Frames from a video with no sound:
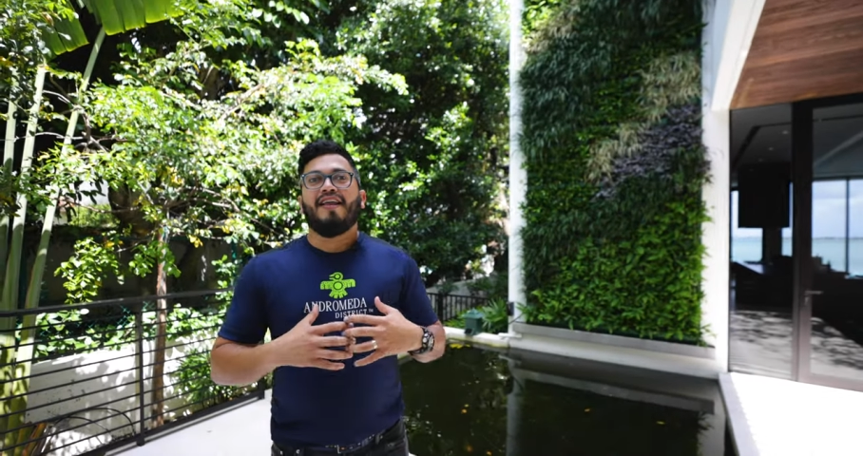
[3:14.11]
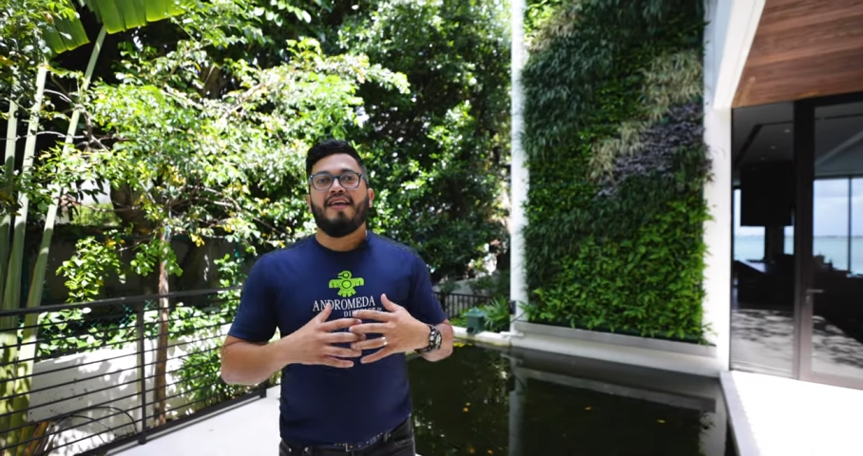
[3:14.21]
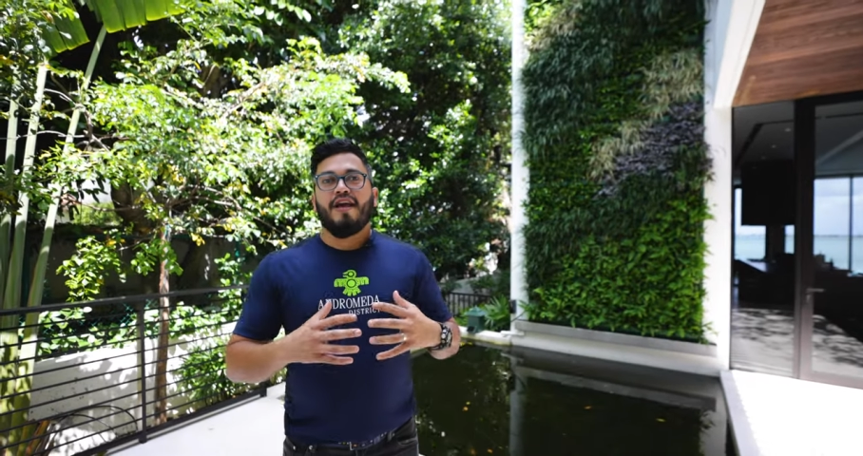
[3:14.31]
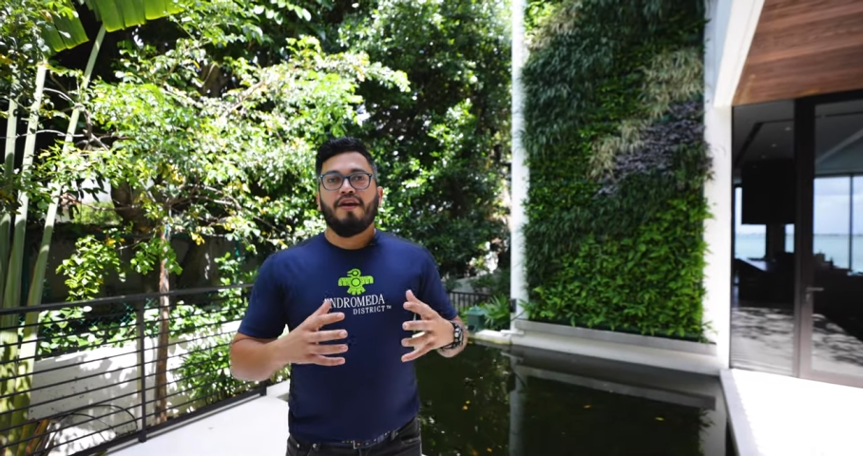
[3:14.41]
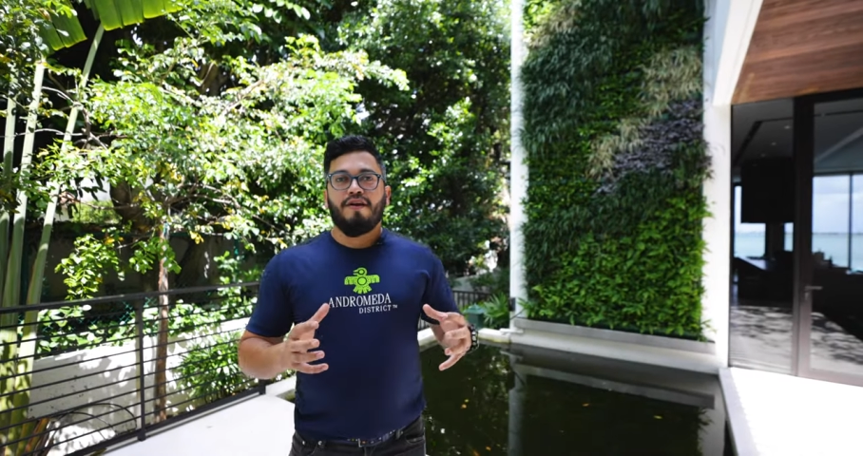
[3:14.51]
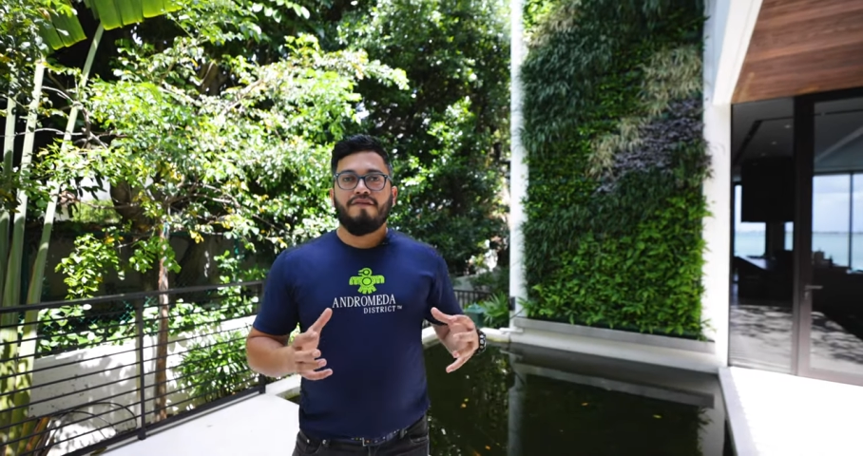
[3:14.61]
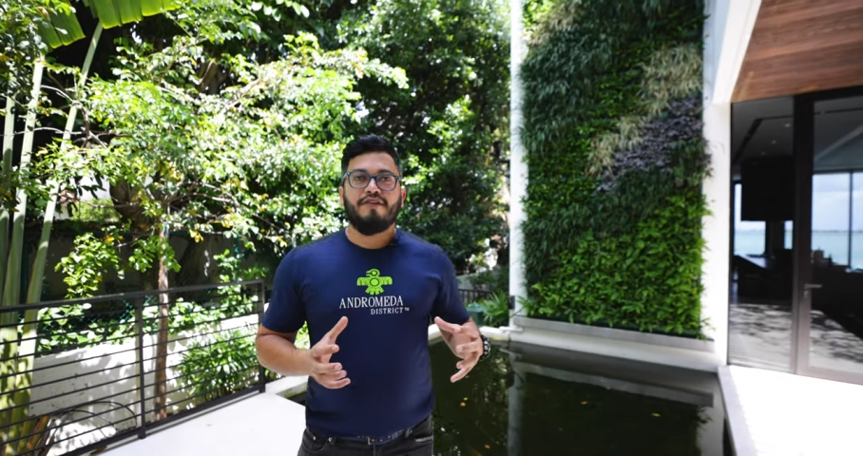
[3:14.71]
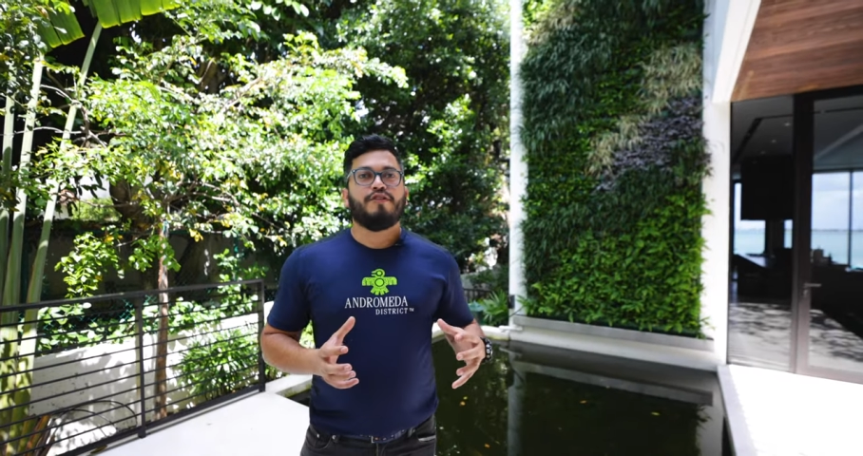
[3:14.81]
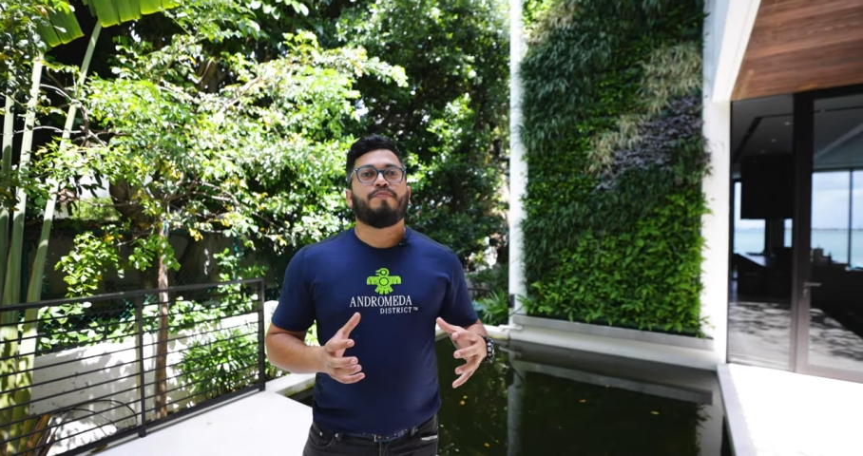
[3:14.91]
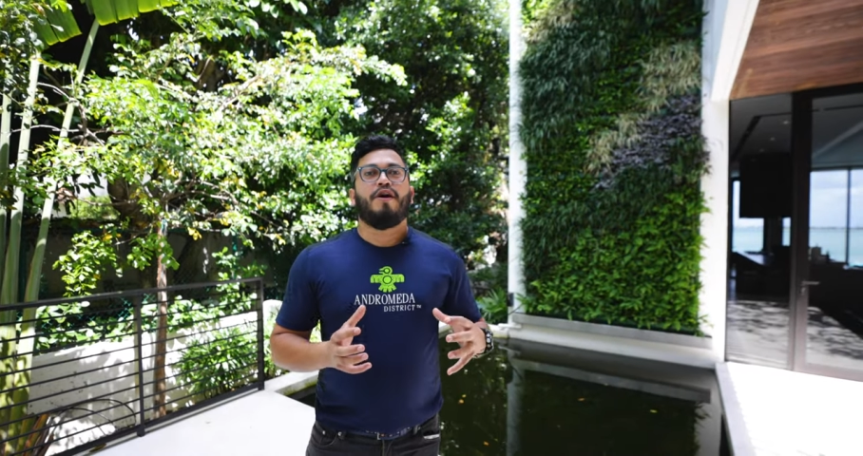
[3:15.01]
layout of
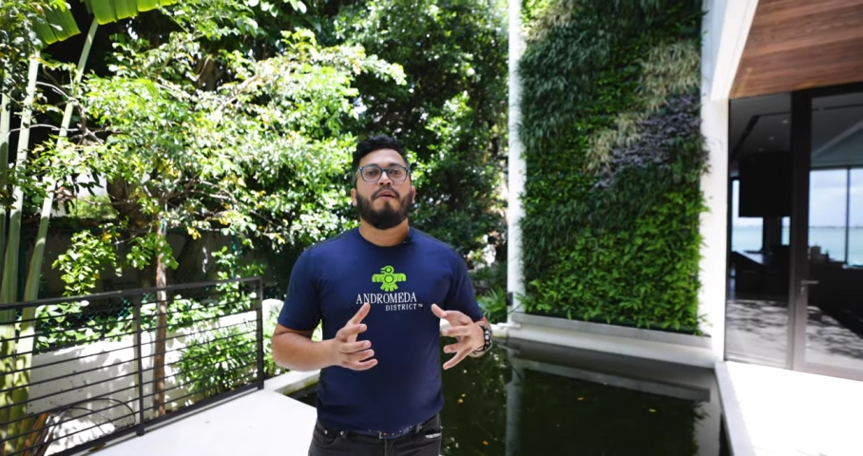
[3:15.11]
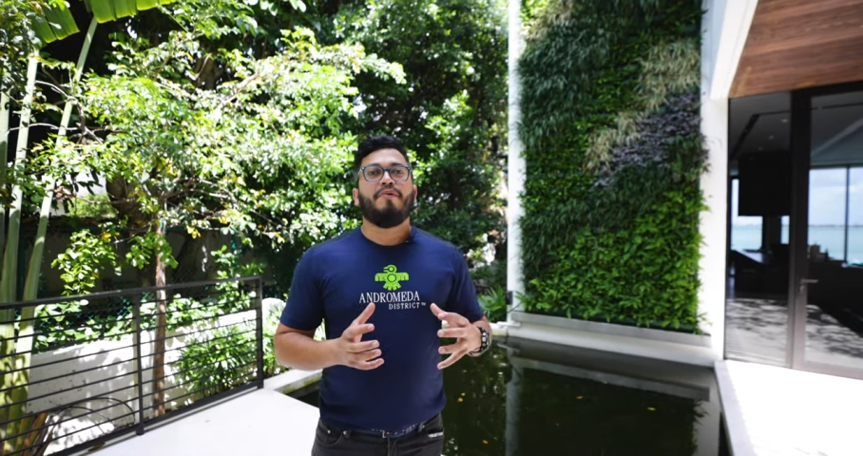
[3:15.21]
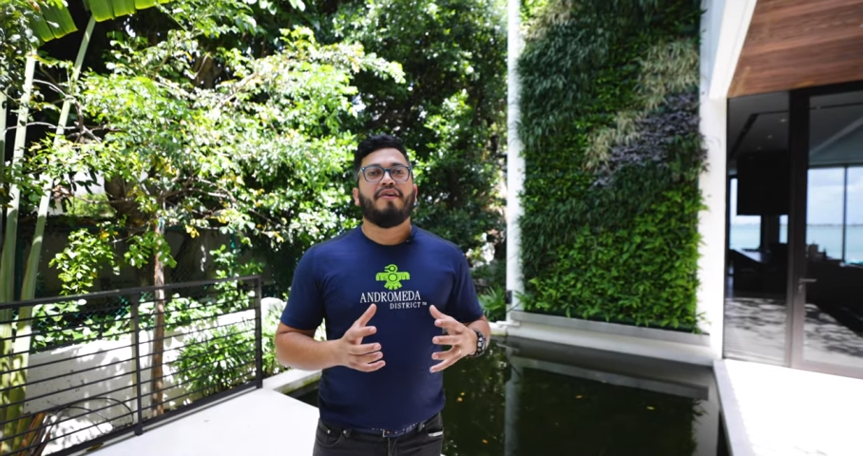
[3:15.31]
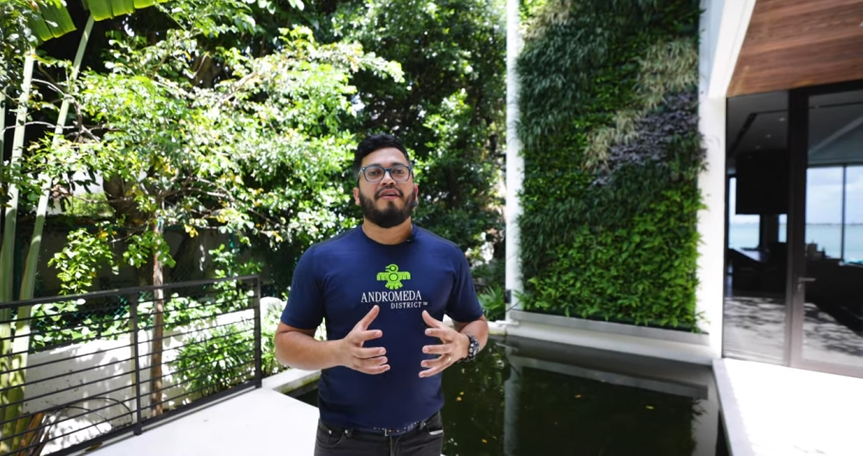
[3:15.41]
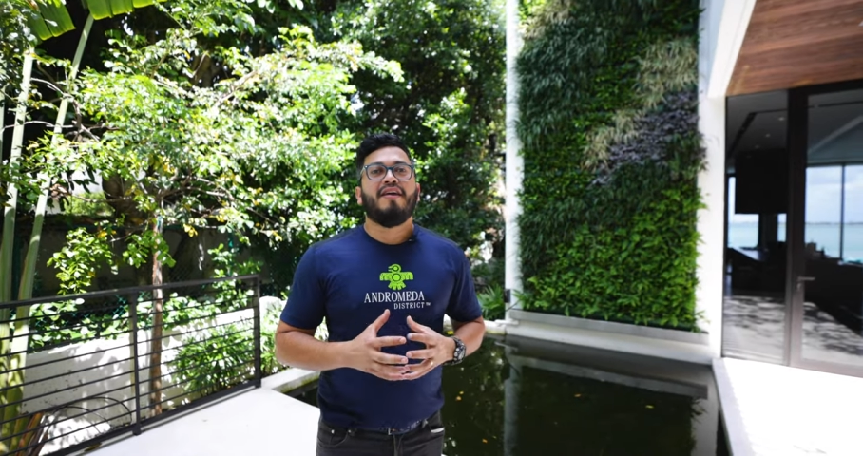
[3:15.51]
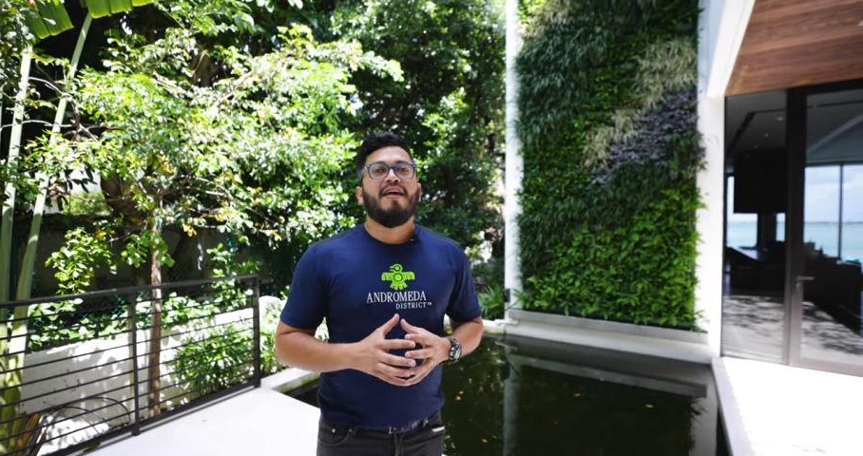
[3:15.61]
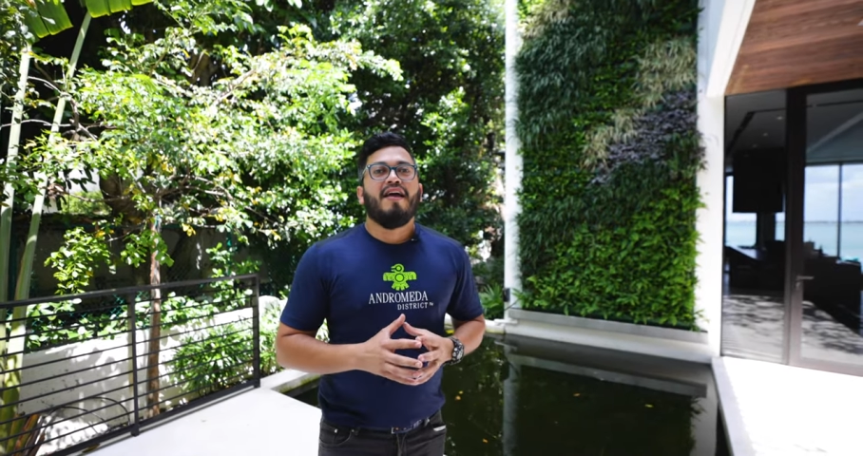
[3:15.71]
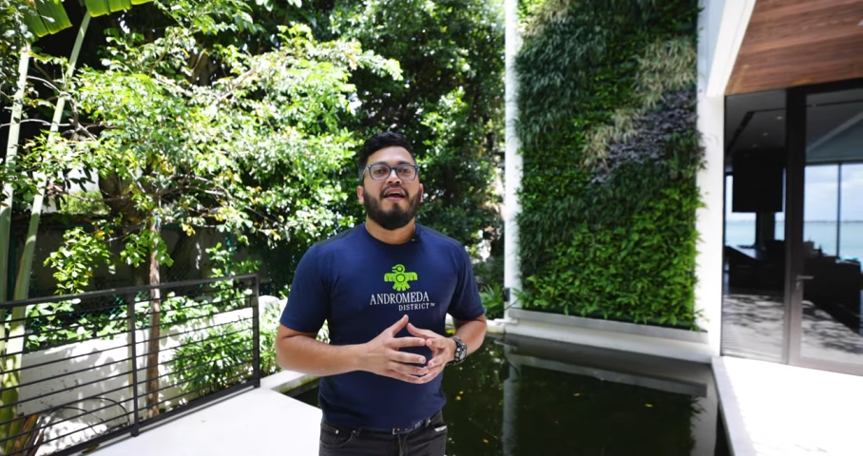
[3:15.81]
this property,